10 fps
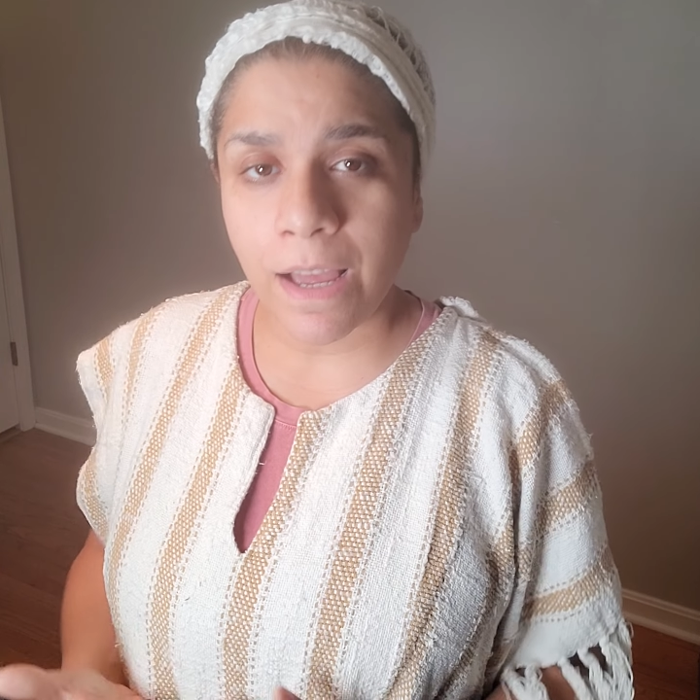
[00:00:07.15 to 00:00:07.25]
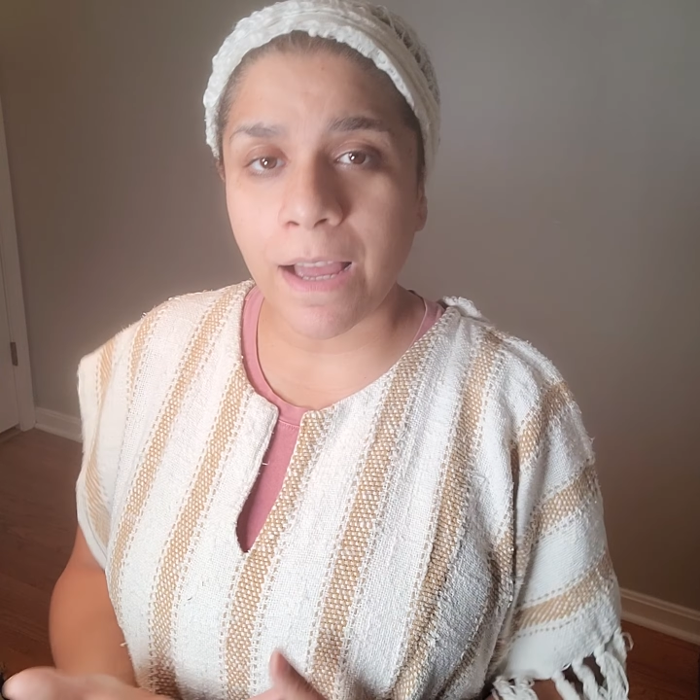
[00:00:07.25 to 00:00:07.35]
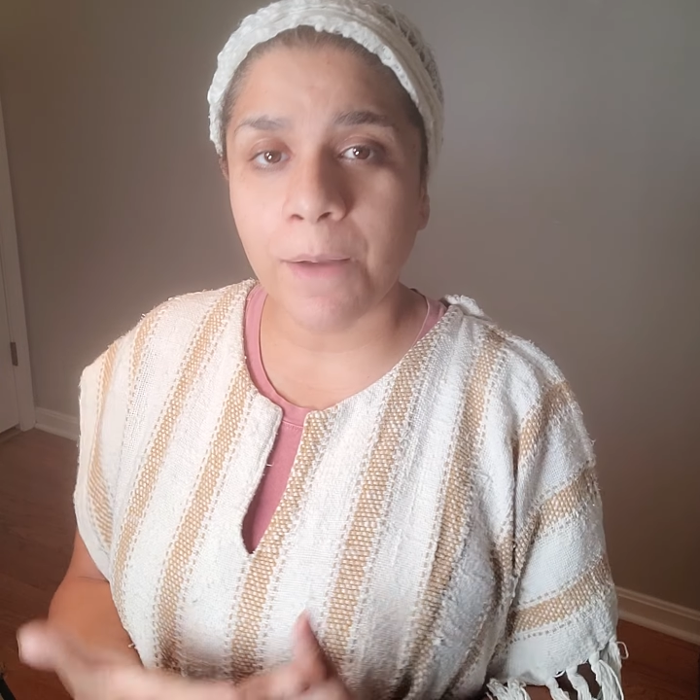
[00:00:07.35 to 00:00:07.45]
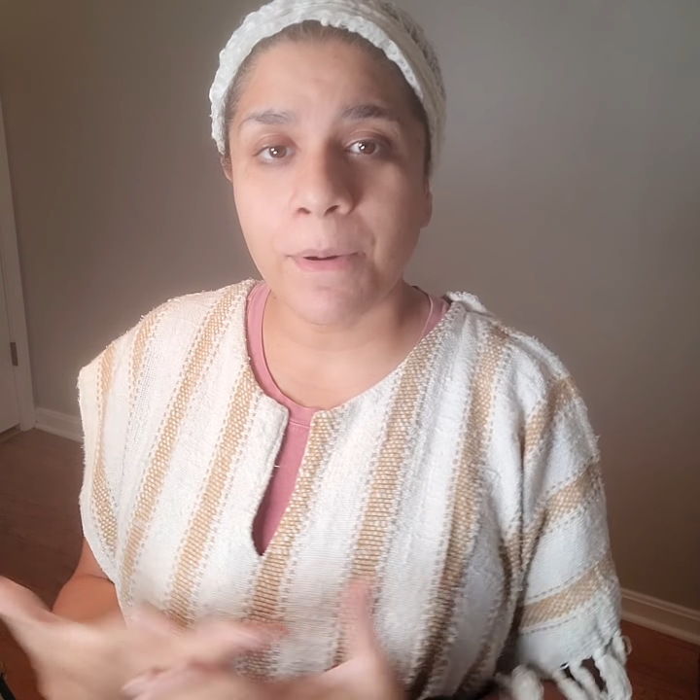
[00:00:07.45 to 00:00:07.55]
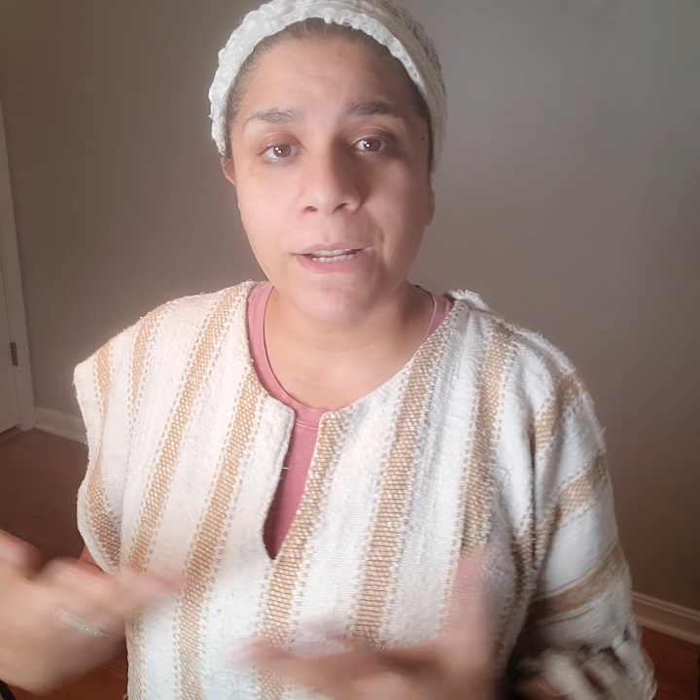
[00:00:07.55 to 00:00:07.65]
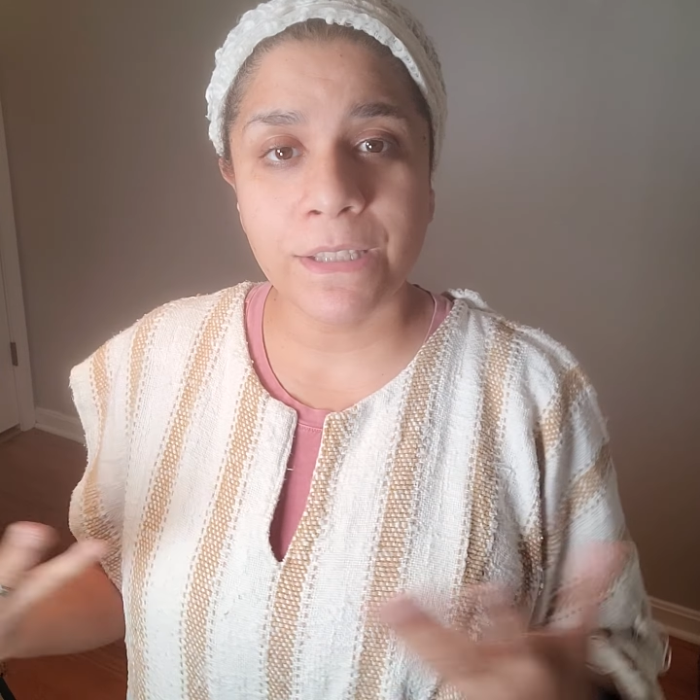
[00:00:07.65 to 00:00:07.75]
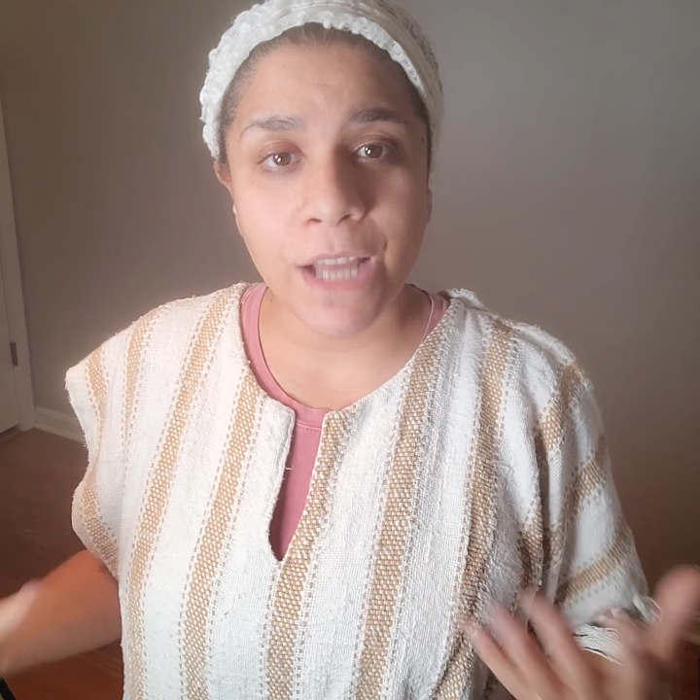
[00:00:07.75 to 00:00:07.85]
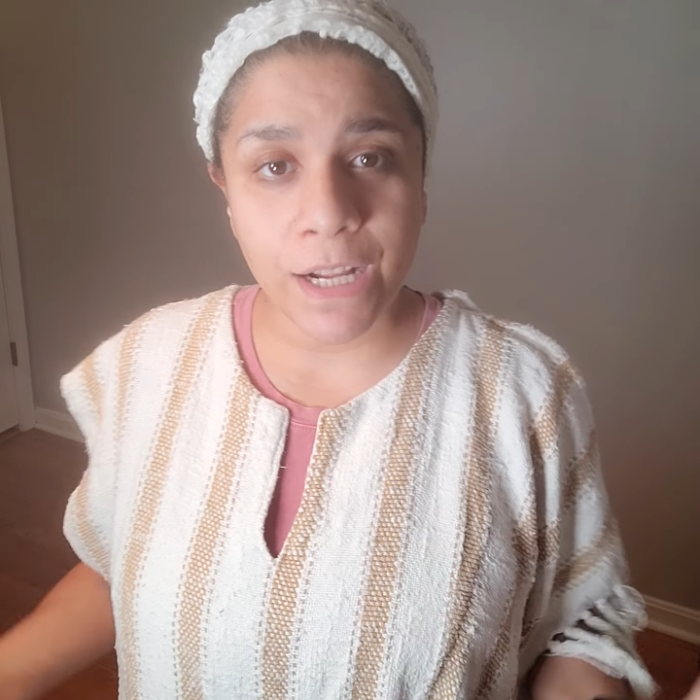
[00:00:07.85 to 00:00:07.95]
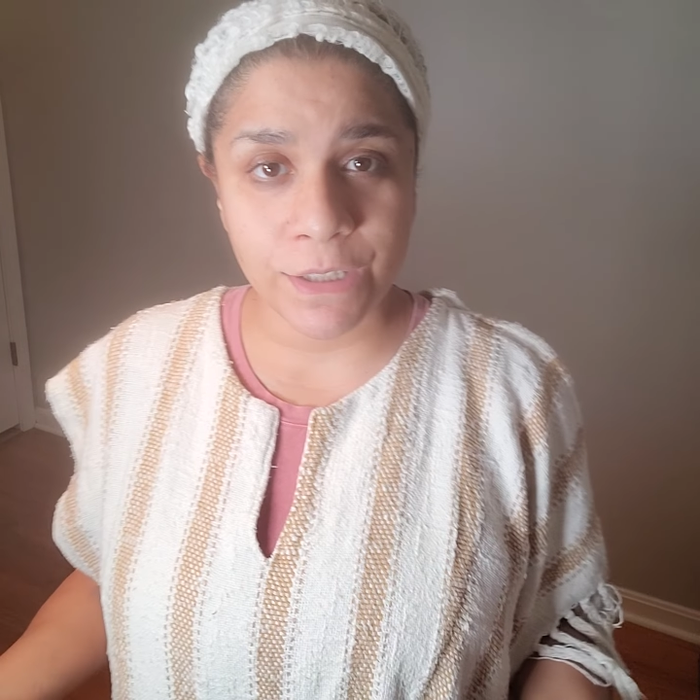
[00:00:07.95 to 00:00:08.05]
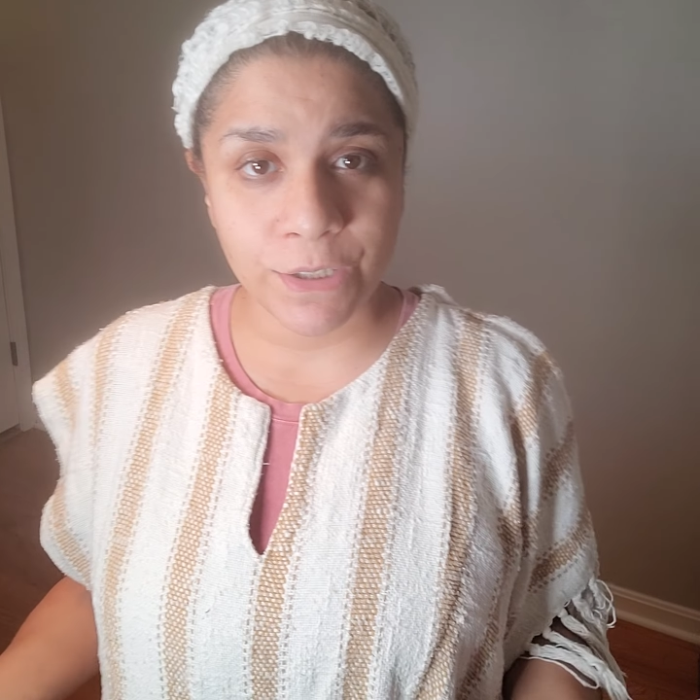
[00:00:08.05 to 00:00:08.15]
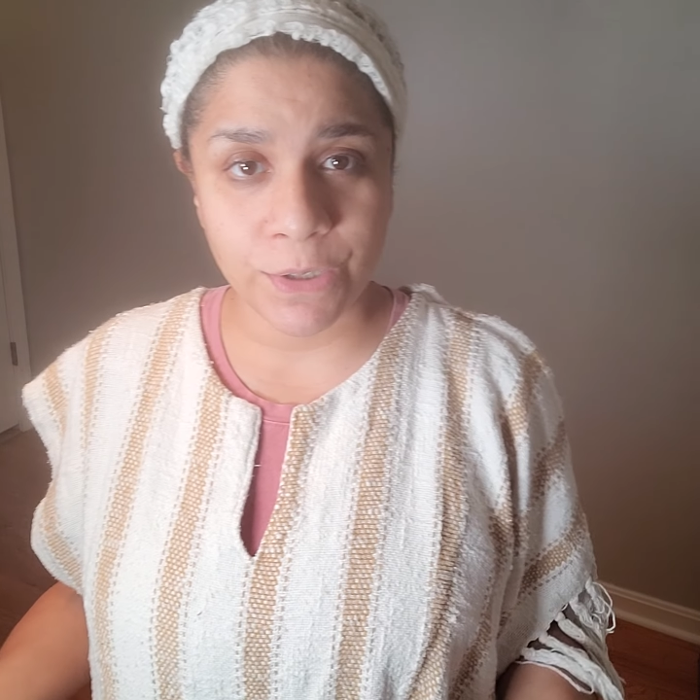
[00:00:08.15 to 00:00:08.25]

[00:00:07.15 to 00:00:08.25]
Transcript: I want to talk to